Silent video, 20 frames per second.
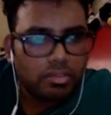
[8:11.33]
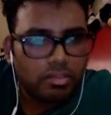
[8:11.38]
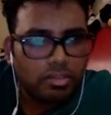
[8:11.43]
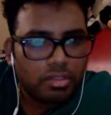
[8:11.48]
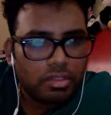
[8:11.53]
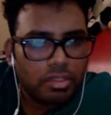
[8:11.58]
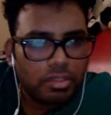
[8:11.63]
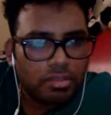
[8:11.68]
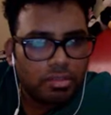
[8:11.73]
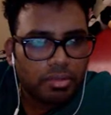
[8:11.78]

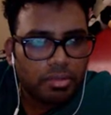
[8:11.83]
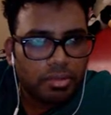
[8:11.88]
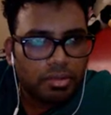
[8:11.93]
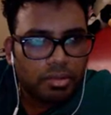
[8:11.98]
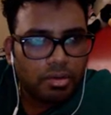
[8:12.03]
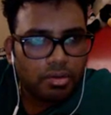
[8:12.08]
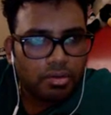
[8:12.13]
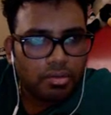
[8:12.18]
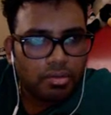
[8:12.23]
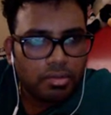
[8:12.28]
here we
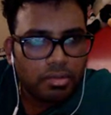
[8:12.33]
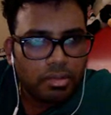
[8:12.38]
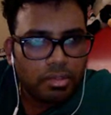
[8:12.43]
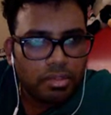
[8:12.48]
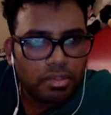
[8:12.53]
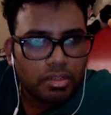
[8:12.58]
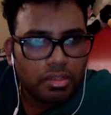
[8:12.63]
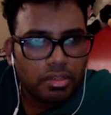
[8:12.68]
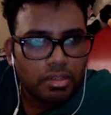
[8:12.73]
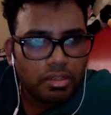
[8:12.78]
go.
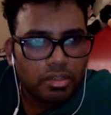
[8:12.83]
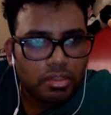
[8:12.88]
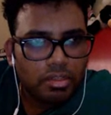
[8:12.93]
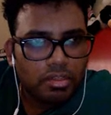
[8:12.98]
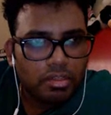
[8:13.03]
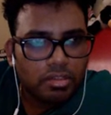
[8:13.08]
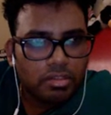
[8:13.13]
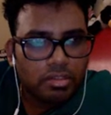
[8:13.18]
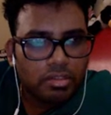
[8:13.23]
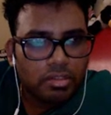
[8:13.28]

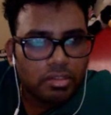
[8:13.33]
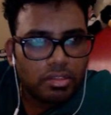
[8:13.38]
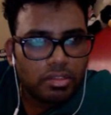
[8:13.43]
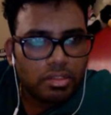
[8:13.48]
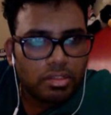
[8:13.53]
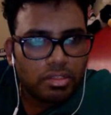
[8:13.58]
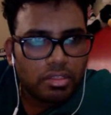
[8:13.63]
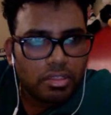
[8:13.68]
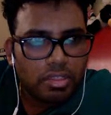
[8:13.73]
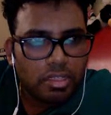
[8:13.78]
So this
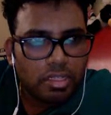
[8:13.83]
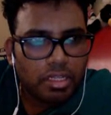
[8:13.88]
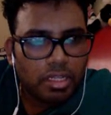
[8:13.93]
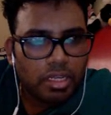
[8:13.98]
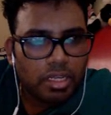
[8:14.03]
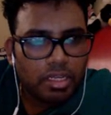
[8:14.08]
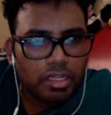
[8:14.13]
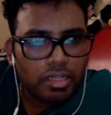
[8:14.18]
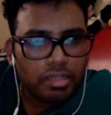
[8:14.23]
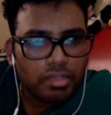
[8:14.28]
is the
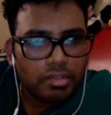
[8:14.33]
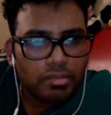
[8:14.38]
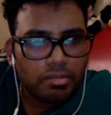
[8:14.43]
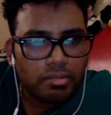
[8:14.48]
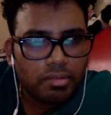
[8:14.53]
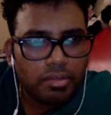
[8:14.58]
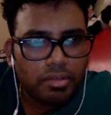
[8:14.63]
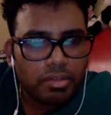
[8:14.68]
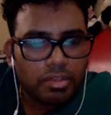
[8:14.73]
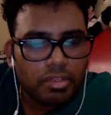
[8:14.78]
guy
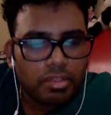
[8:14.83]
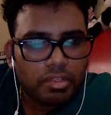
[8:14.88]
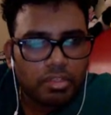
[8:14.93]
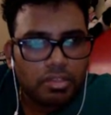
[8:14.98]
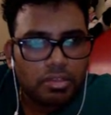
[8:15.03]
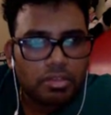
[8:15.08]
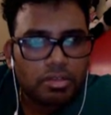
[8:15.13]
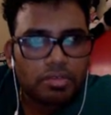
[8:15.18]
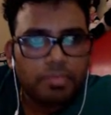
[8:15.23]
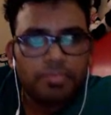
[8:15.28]
we need to
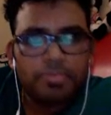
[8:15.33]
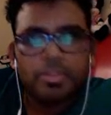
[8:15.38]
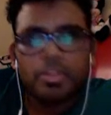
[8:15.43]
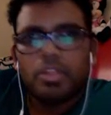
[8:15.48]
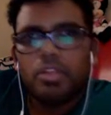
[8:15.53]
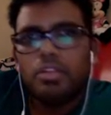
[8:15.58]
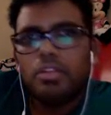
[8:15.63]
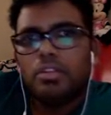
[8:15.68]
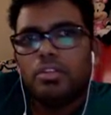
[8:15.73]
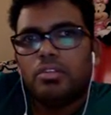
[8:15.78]
execute.
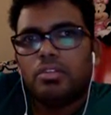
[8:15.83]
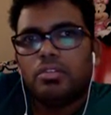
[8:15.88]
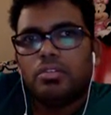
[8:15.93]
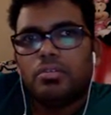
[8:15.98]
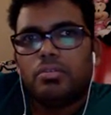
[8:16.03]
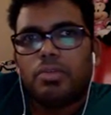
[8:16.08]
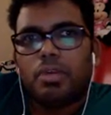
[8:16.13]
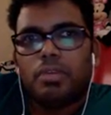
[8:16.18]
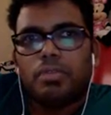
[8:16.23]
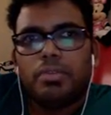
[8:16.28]
So
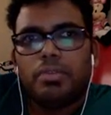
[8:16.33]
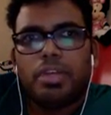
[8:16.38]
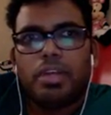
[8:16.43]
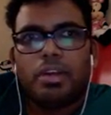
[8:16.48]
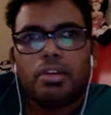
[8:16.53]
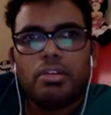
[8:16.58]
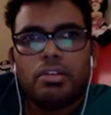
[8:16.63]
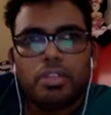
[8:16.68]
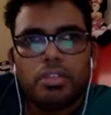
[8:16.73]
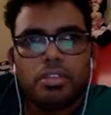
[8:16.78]
what we
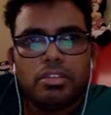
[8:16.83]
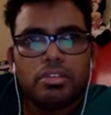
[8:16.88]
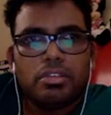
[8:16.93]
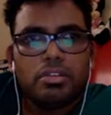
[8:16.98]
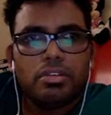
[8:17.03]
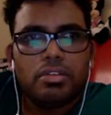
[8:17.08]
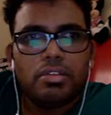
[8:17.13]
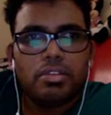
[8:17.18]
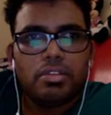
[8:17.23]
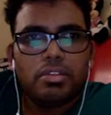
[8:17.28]
have to
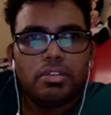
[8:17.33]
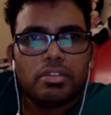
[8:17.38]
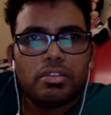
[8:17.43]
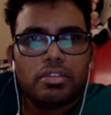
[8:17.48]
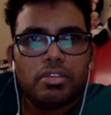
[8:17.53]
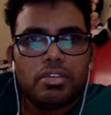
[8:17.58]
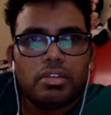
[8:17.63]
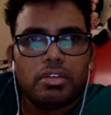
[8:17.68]
execute is